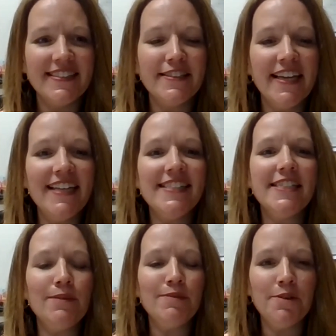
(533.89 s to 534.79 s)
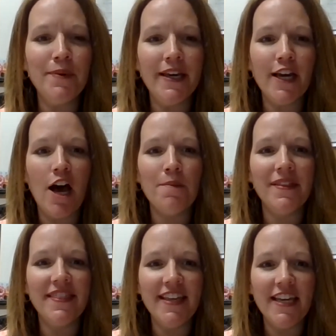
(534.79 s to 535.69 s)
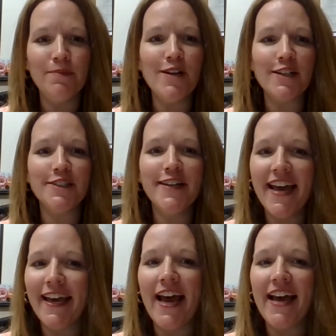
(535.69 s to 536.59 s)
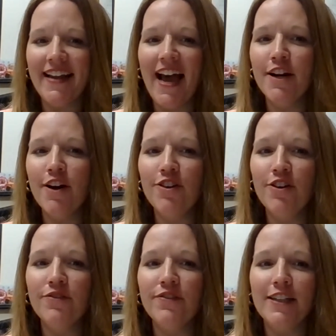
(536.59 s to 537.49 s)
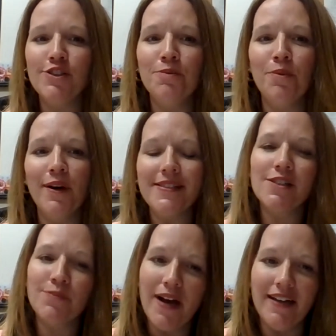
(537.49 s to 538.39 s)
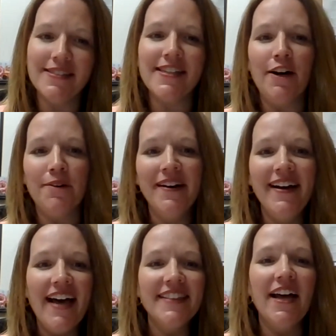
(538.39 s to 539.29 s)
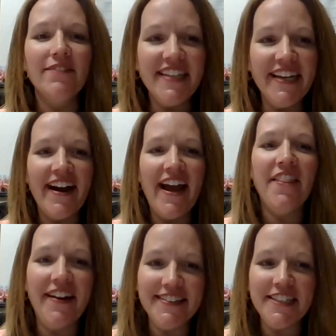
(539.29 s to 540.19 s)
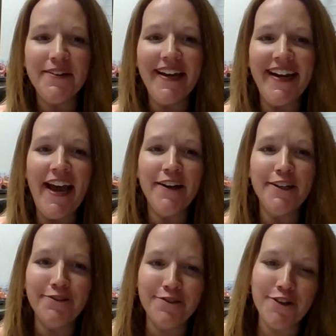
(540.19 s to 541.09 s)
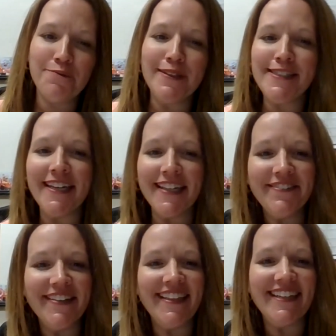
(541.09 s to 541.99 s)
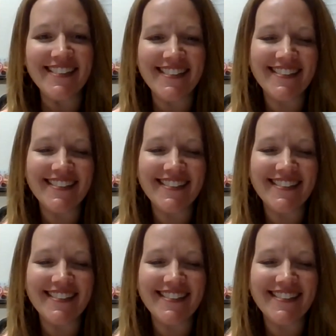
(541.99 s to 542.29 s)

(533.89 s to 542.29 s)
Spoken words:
Kids seems to be a common theme. Dr. Nagin, I know you've got 2 boys as well, so love to hear how they're doing and how you've been dealing with this.